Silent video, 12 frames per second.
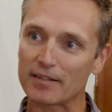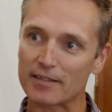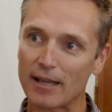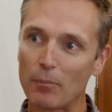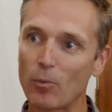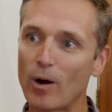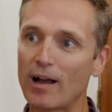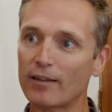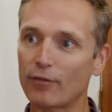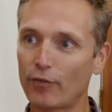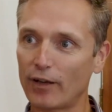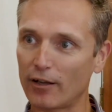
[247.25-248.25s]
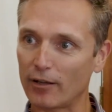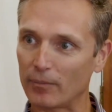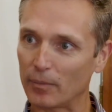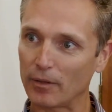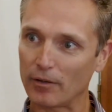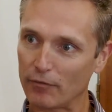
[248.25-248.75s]
some wise
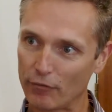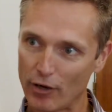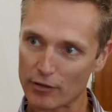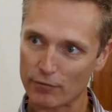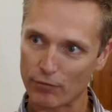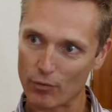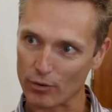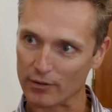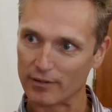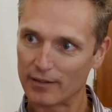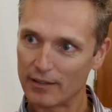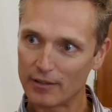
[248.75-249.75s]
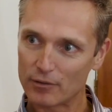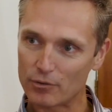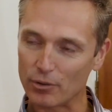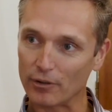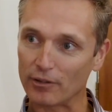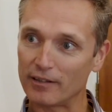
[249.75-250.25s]
fellow, fast forward
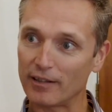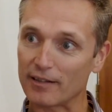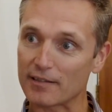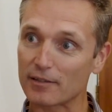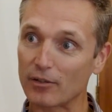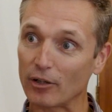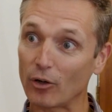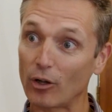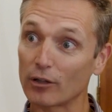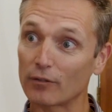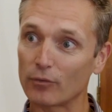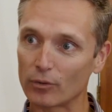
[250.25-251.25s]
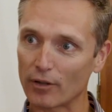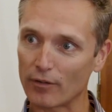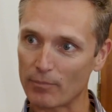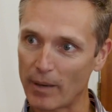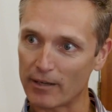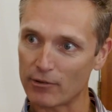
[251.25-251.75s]
200 years, got hold of all
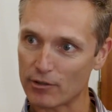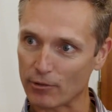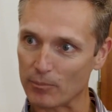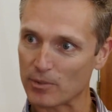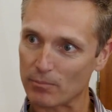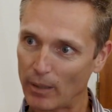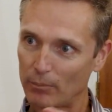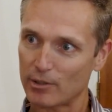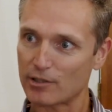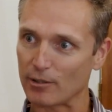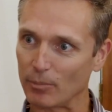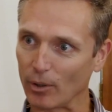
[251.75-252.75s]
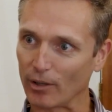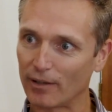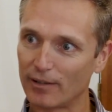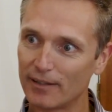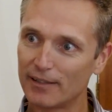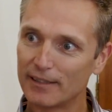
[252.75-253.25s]
those manuscripts and published a book
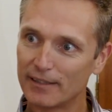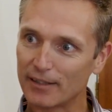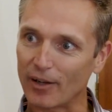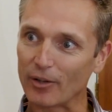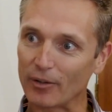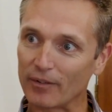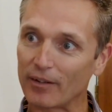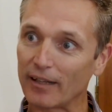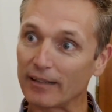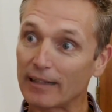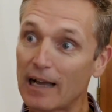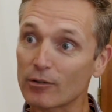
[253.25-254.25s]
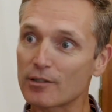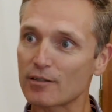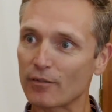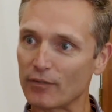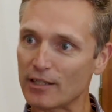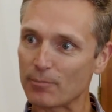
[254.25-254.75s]
on the
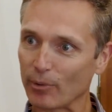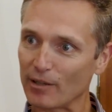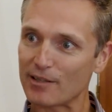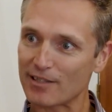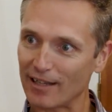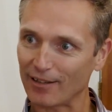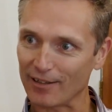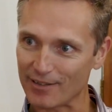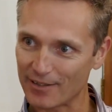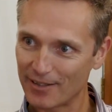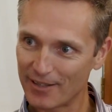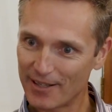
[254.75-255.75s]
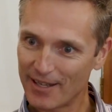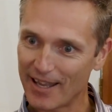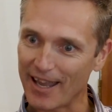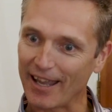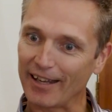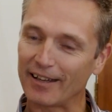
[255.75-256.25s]
encounters of these British settlers.
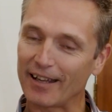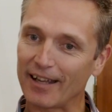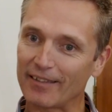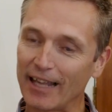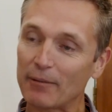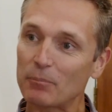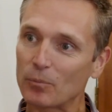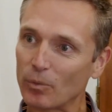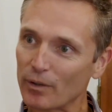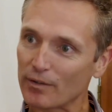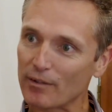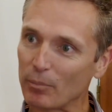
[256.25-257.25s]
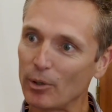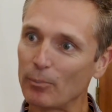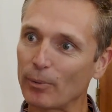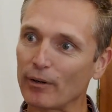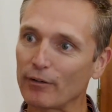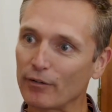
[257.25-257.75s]
And uh, that was the
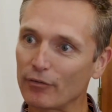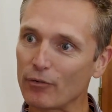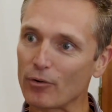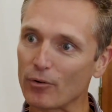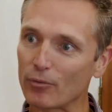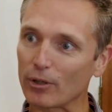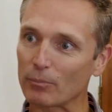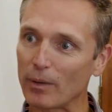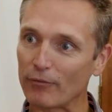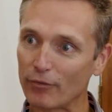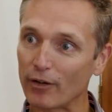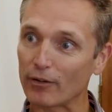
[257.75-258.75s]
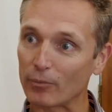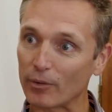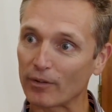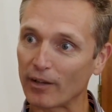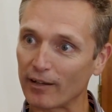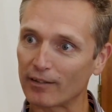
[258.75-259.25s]
blueprint for what my father
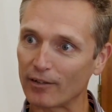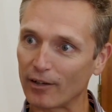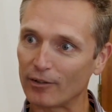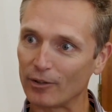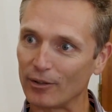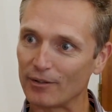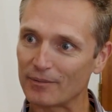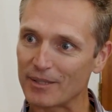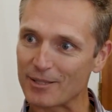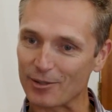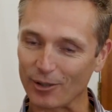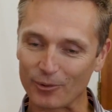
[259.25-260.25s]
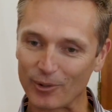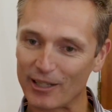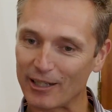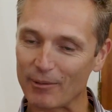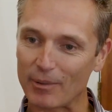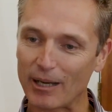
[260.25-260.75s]
was going to go and do. He started
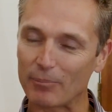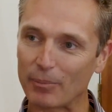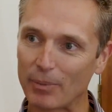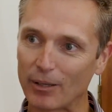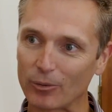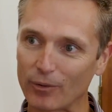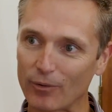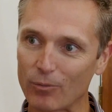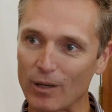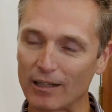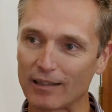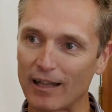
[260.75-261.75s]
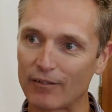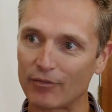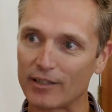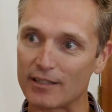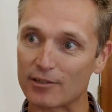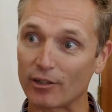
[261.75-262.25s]
reading about, up about all this wildlife
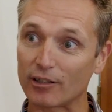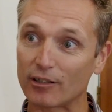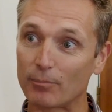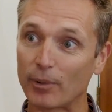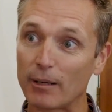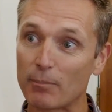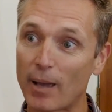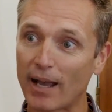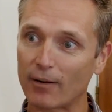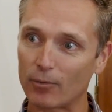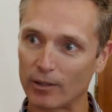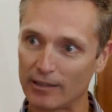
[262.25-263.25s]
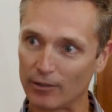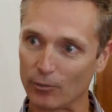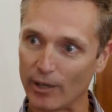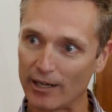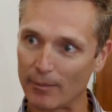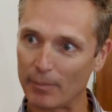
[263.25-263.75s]
and he started to bring back what he had
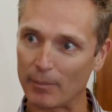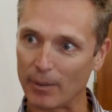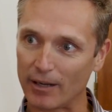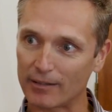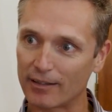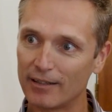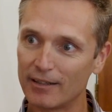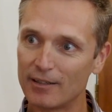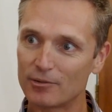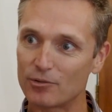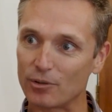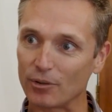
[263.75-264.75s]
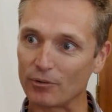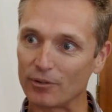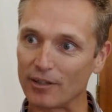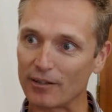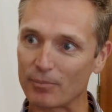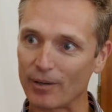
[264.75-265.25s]
read up about
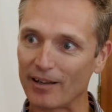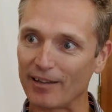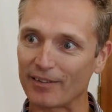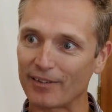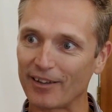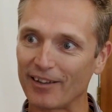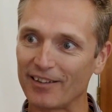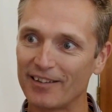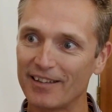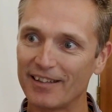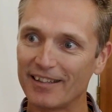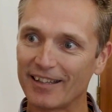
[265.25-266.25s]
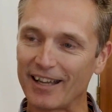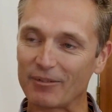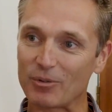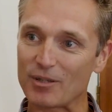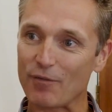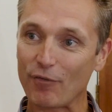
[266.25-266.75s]
200 years prior. So
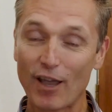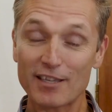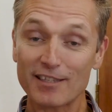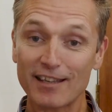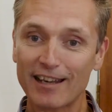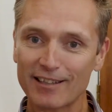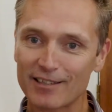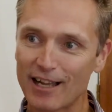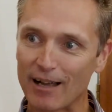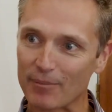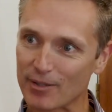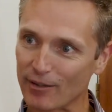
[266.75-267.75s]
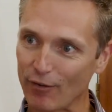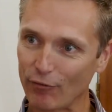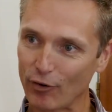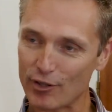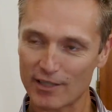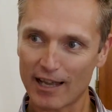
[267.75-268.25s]
it was a fascinating time. So the
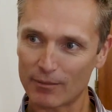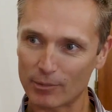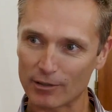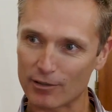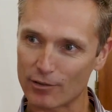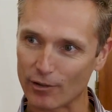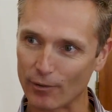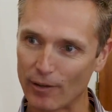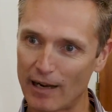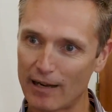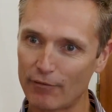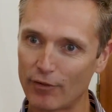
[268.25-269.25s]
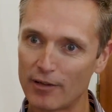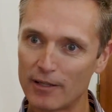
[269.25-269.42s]
first animals to arrive